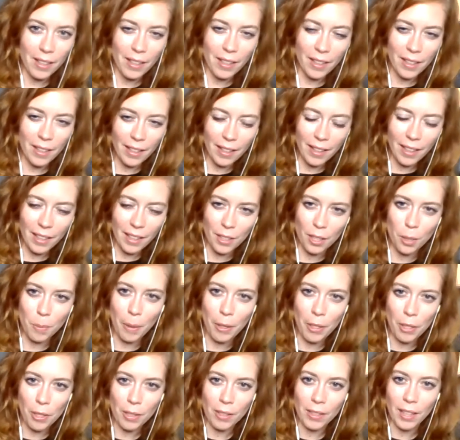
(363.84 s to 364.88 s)
there's a
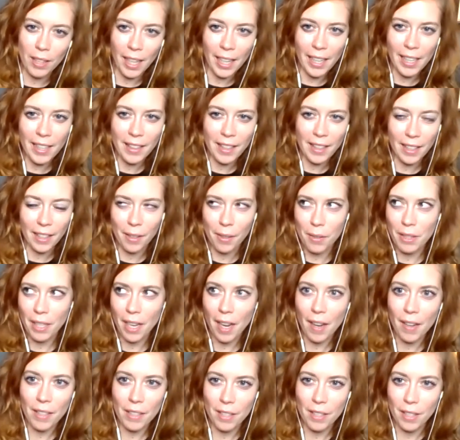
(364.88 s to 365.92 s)
special light that goes
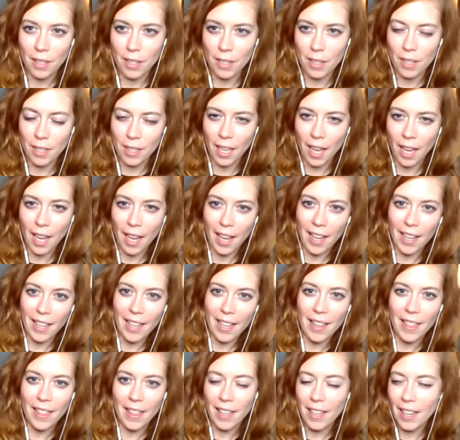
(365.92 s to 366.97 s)
out into the sky,
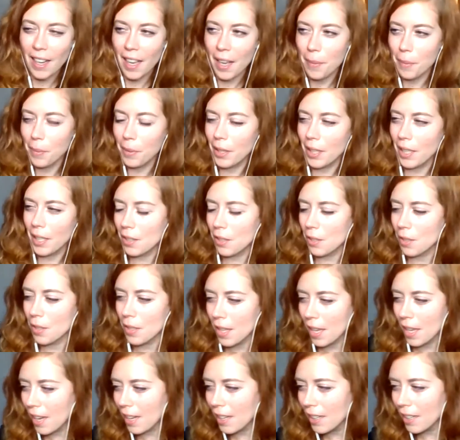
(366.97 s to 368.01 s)
and then I will answer
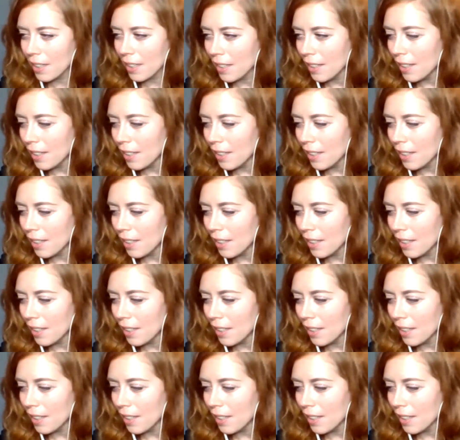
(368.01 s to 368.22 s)
that.